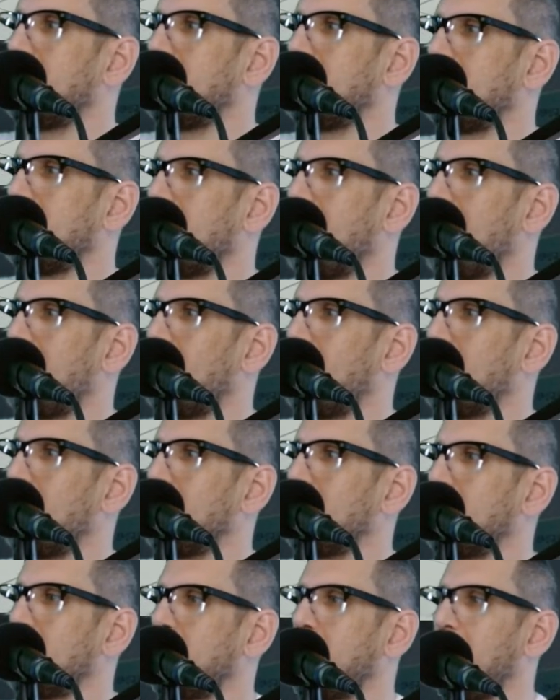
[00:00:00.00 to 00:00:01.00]
So that
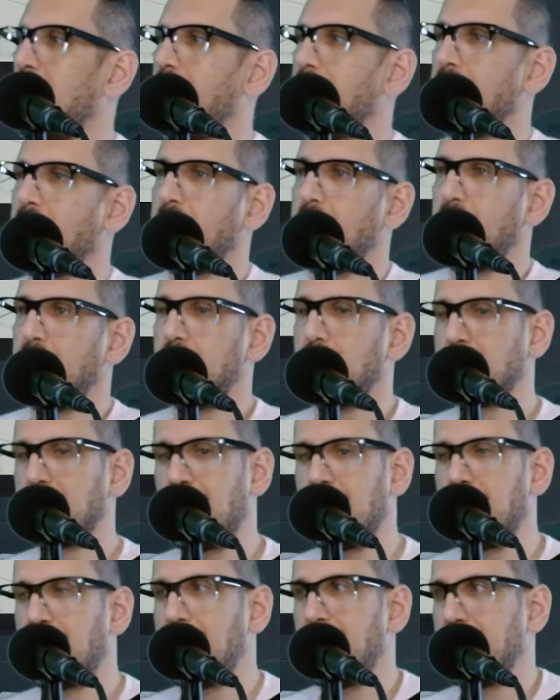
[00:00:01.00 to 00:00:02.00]
orange thing looks
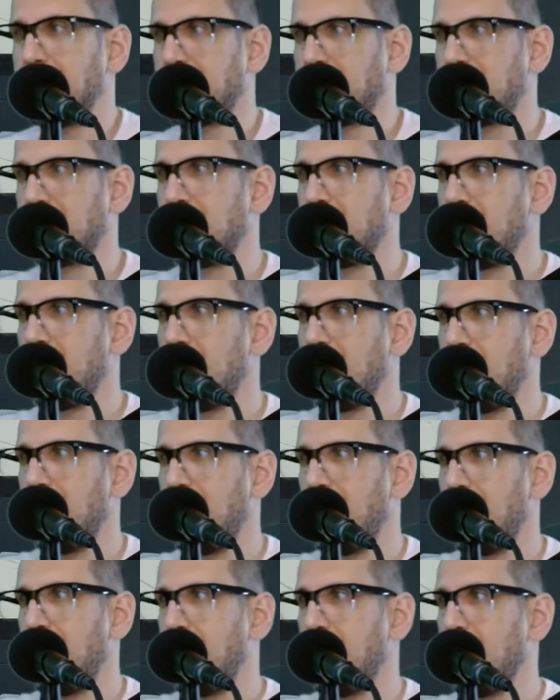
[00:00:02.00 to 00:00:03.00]
like this
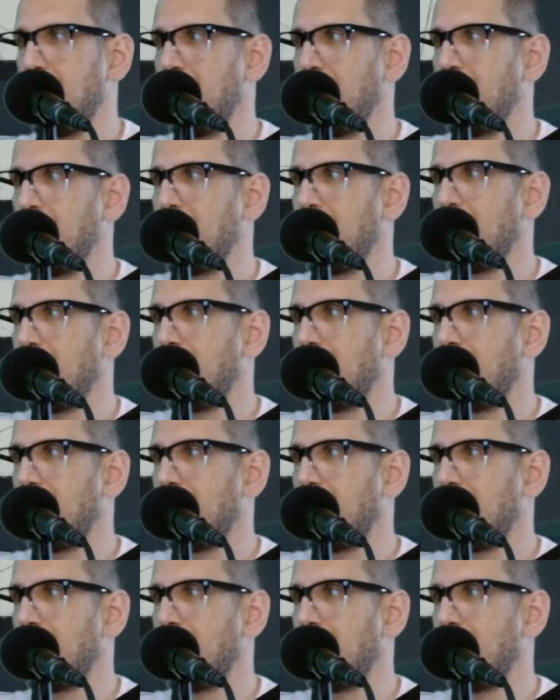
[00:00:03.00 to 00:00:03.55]
in